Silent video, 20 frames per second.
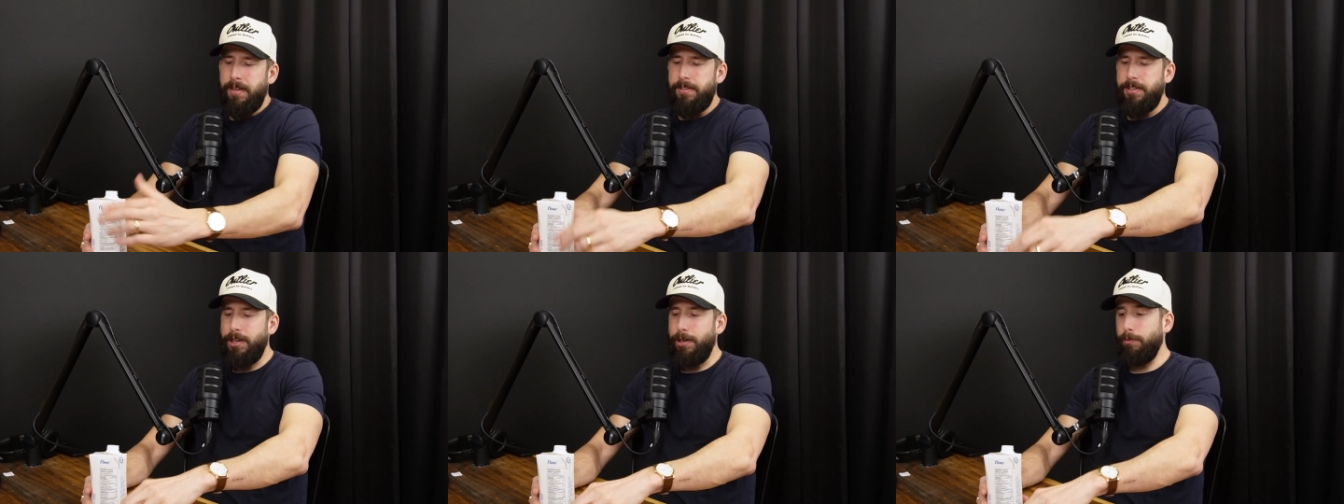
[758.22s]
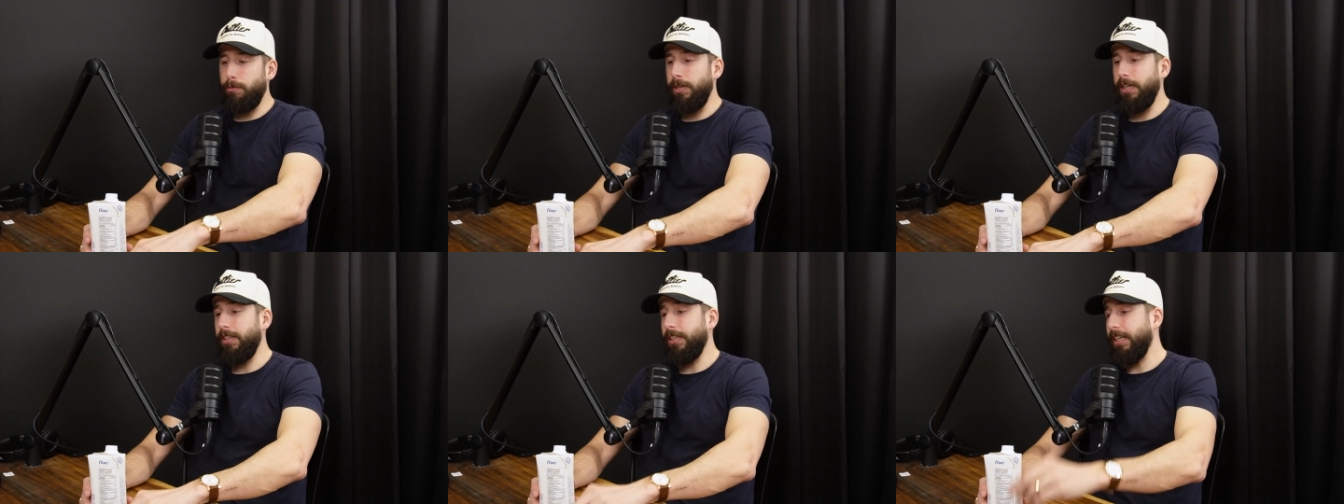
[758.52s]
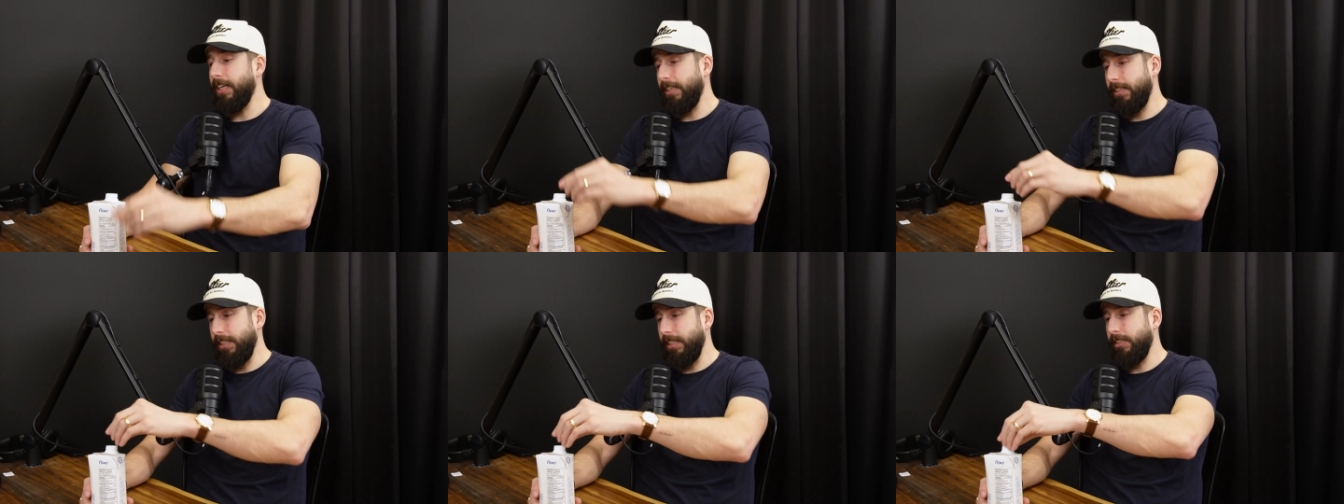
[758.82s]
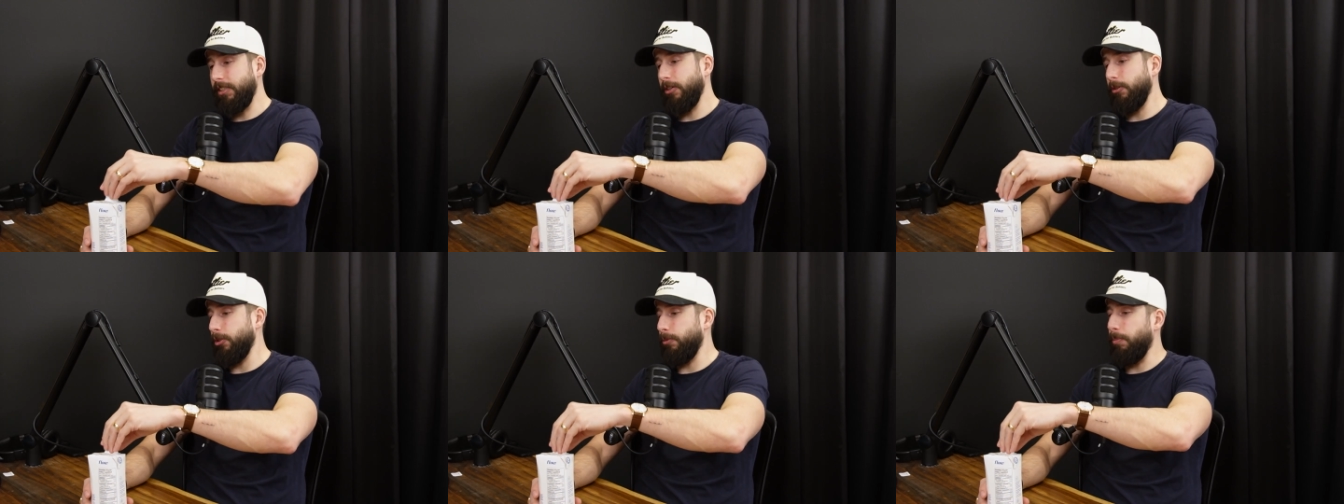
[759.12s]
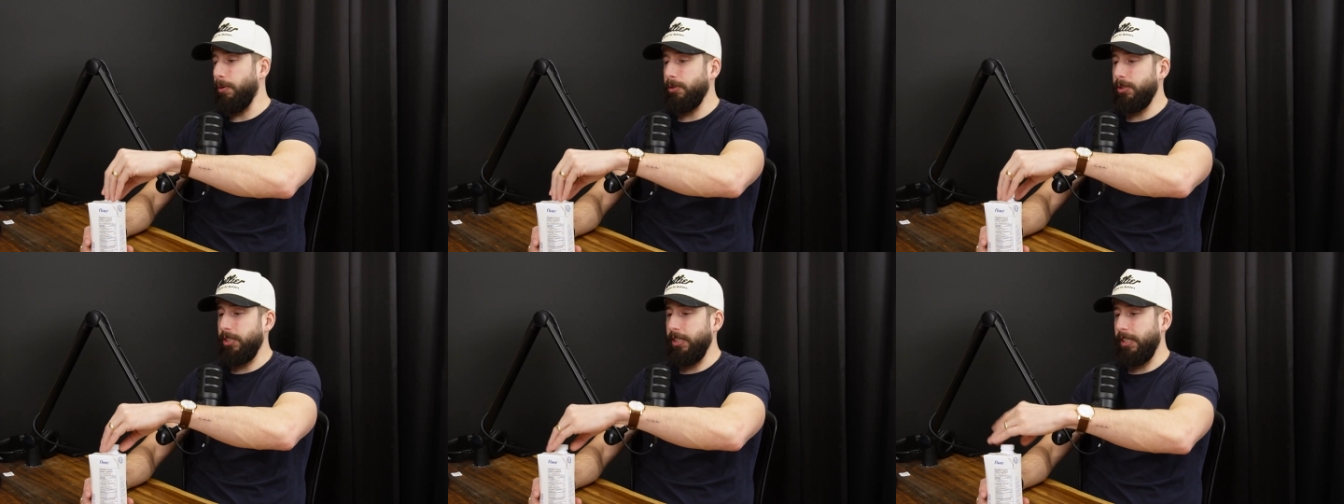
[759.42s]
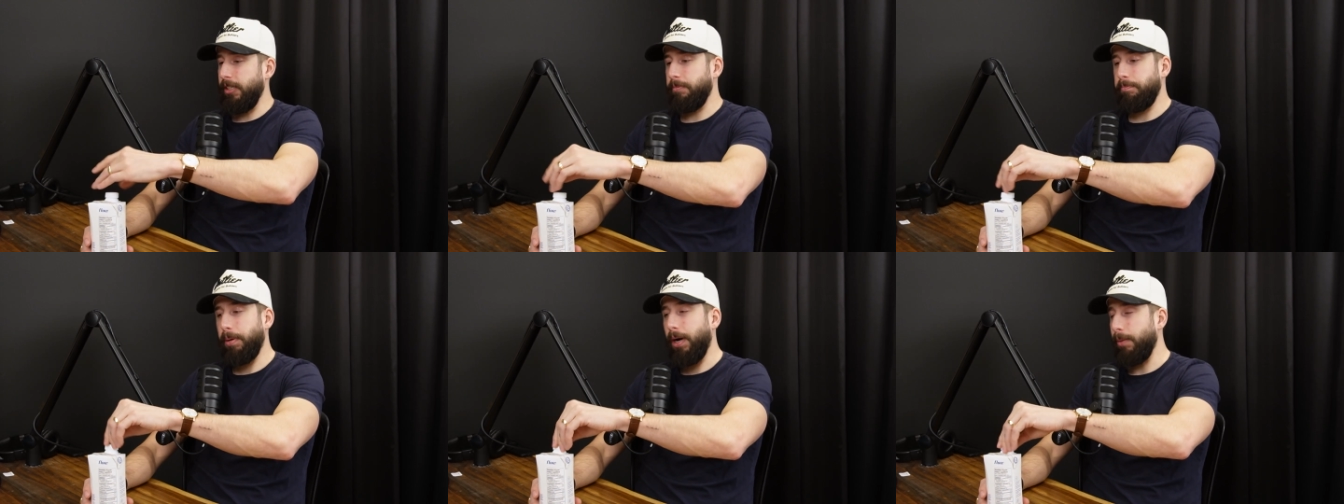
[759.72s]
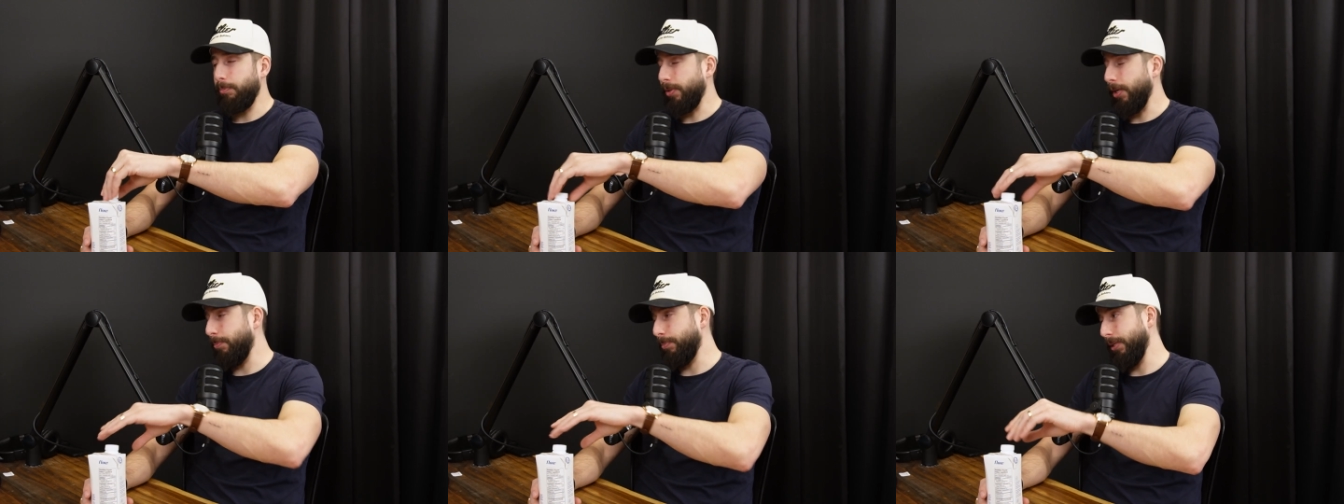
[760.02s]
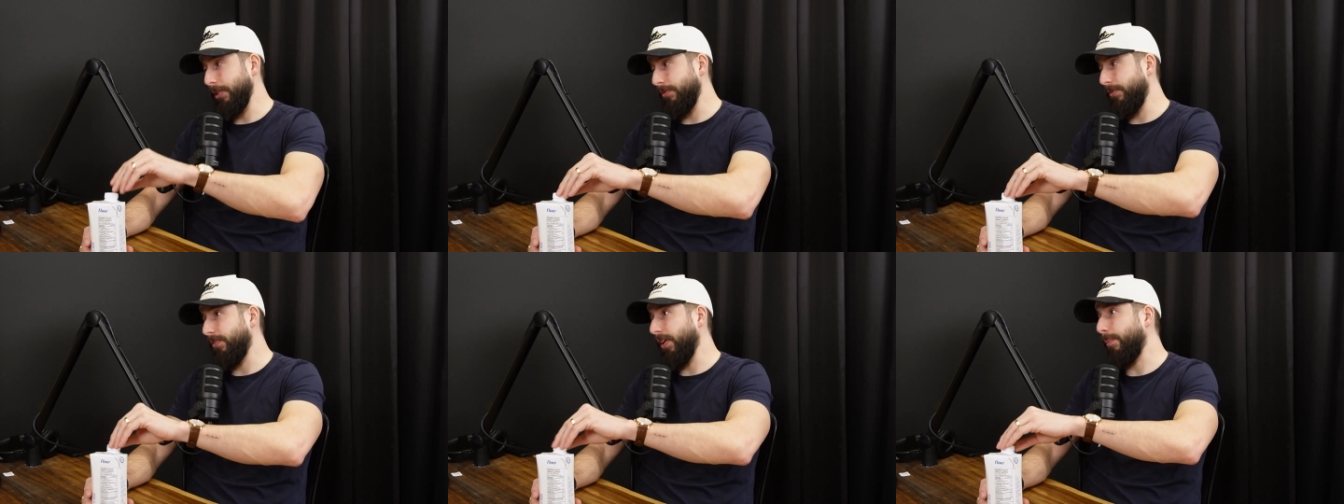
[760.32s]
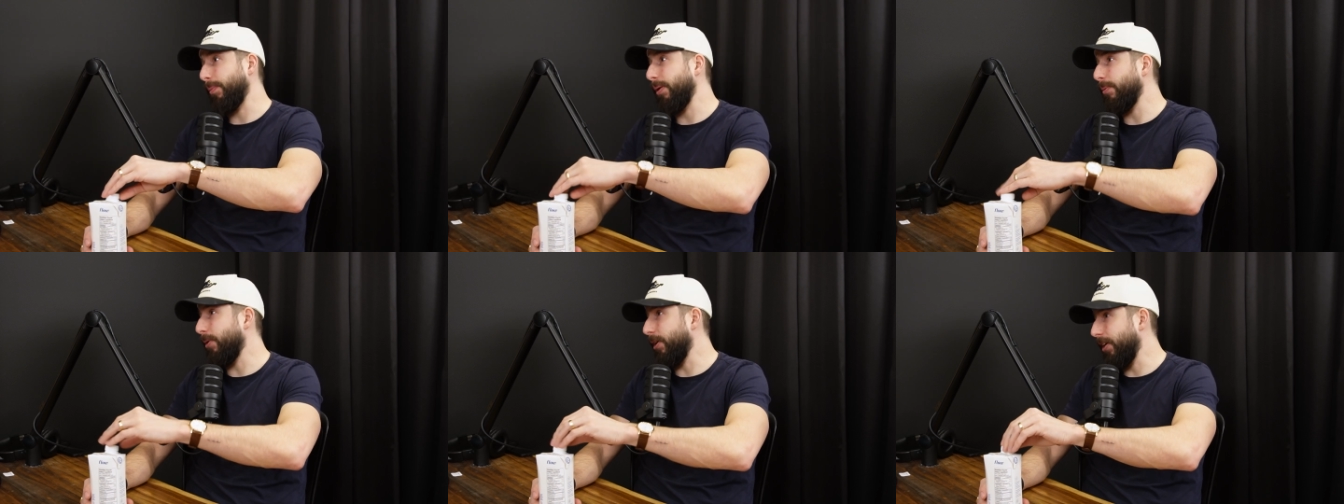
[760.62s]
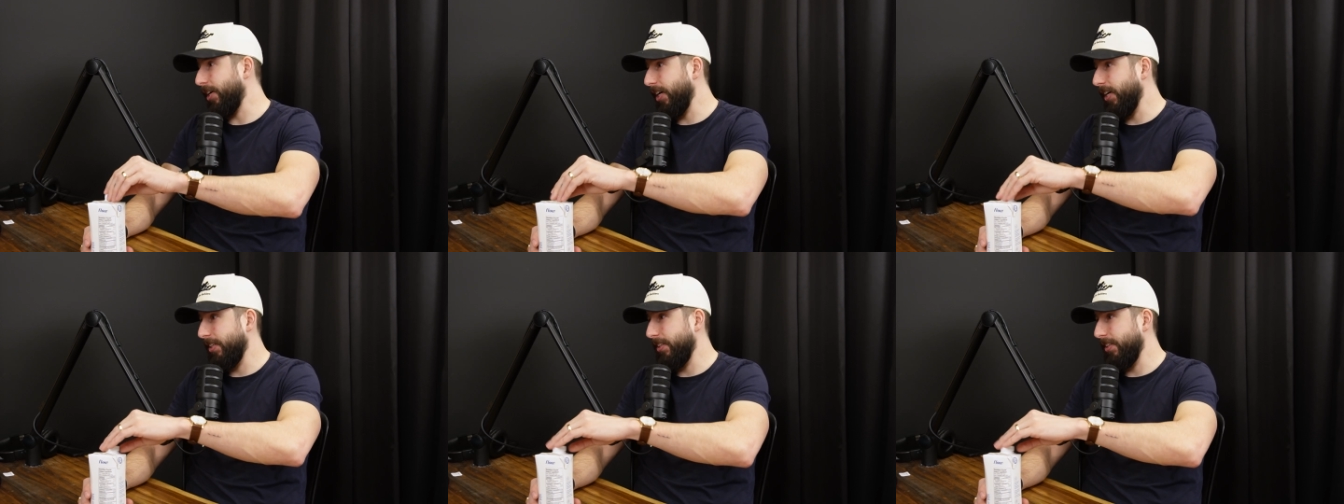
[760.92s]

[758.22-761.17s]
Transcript: Not really. I think those mostly popped up in February,